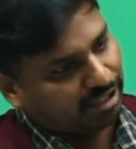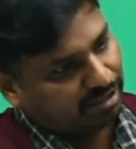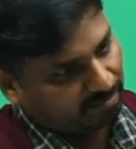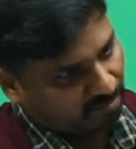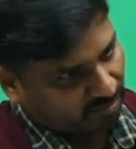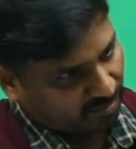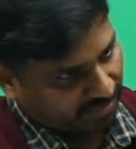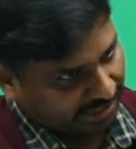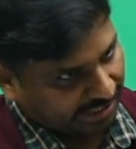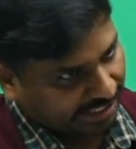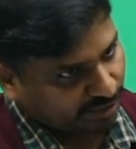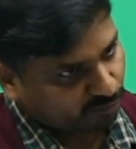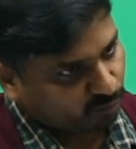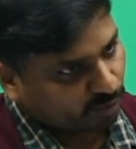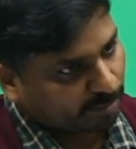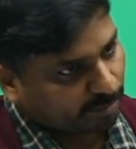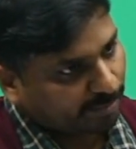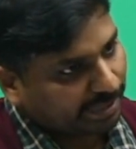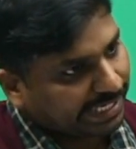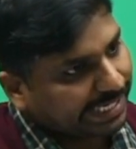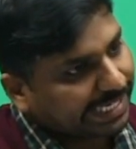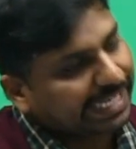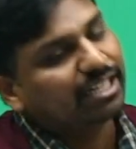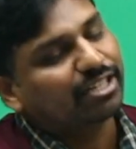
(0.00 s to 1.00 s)
it would be
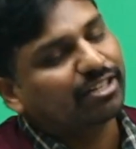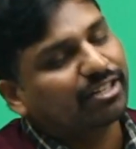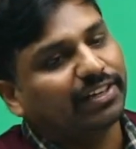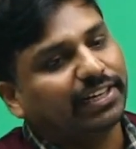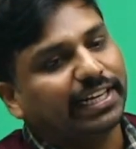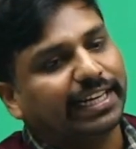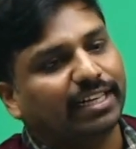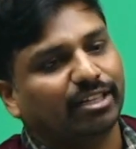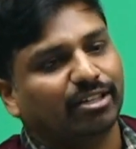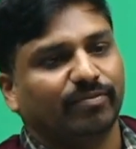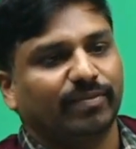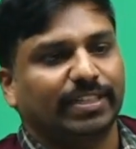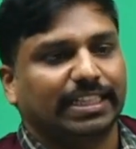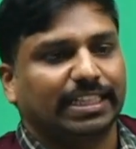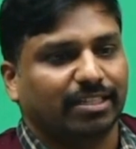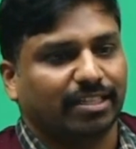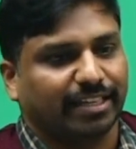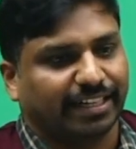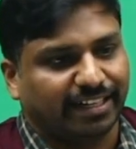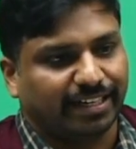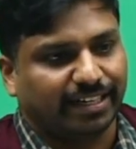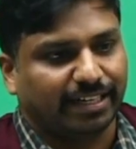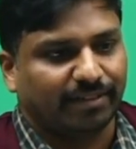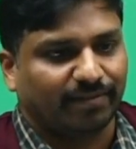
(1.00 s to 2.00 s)
interlinked with
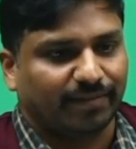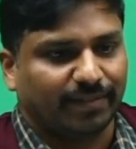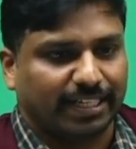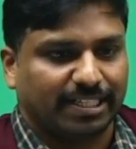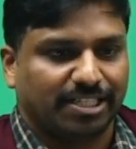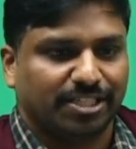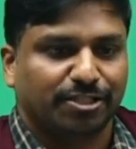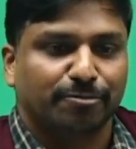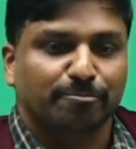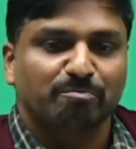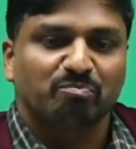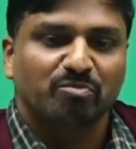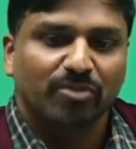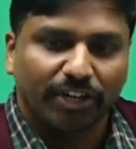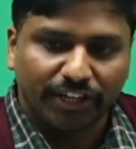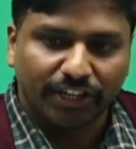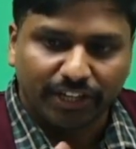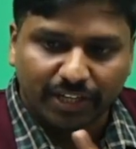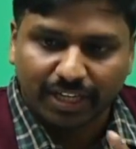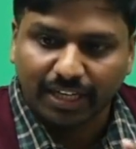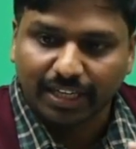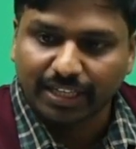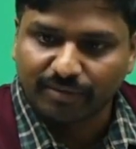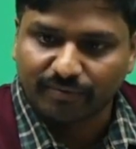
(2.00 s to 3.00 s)
current affairs.
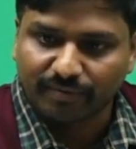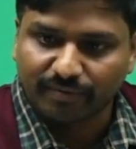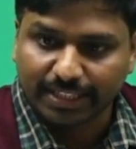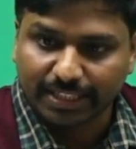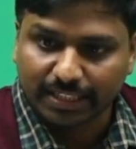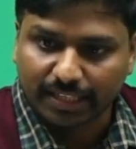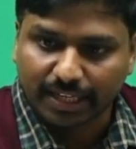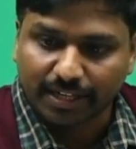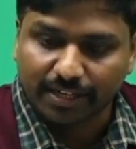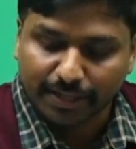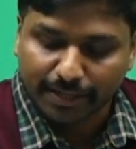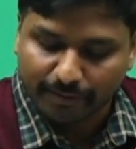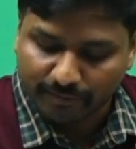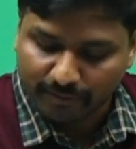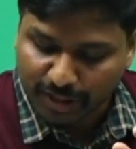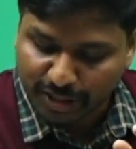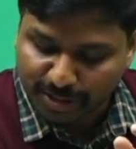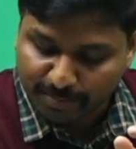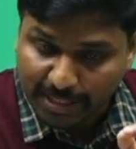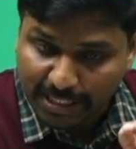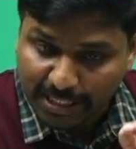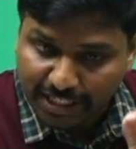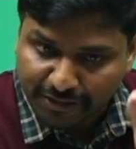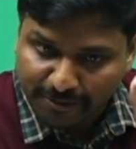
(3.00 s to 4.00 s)
Interlinked with current affairs
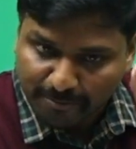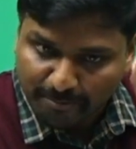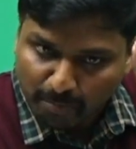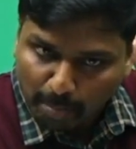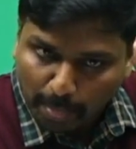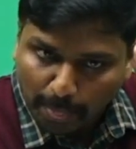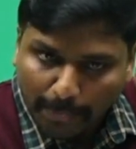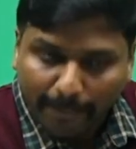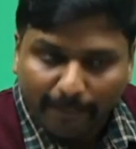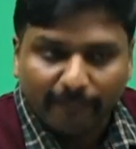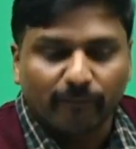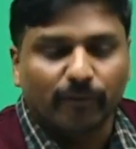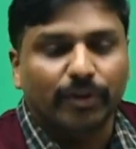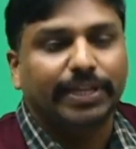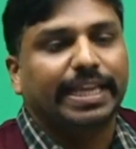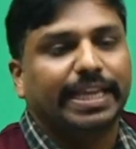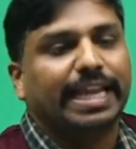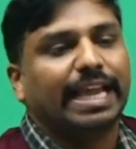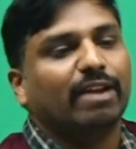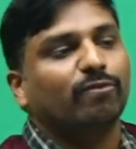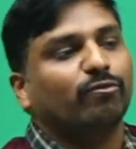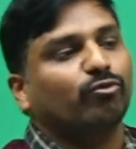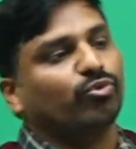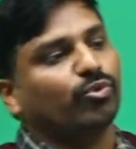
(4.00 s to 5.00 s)
means we have
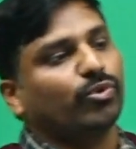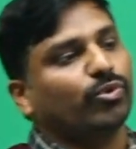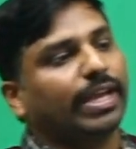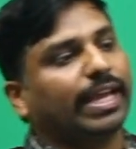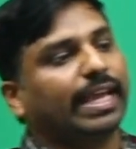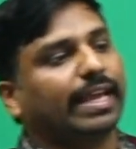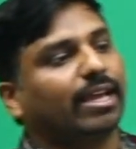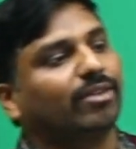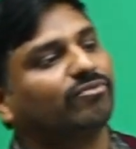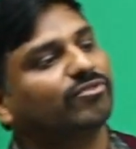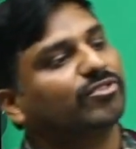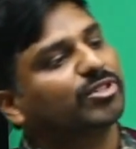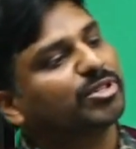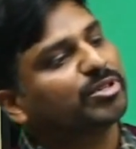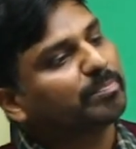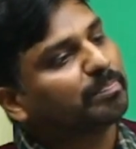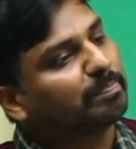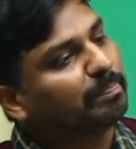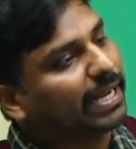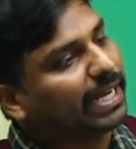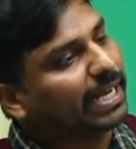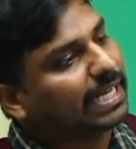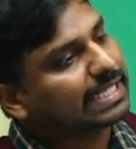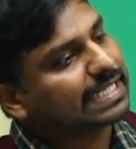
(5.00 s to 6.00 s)
to have
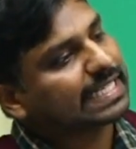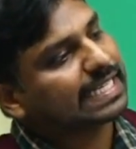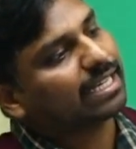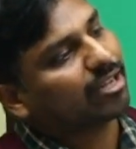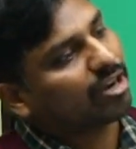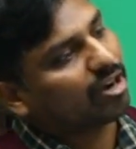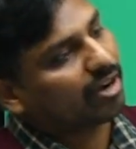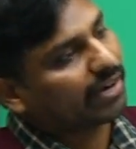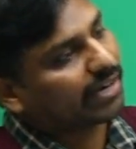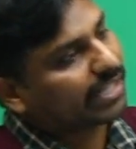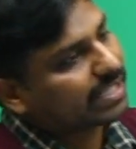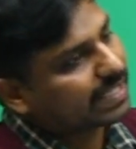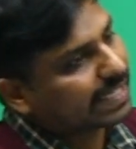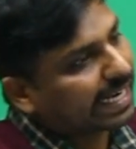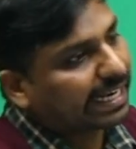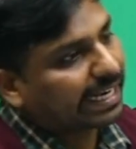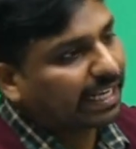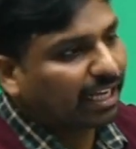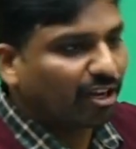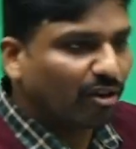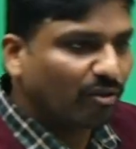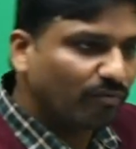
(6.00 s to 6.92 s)
basic understanding of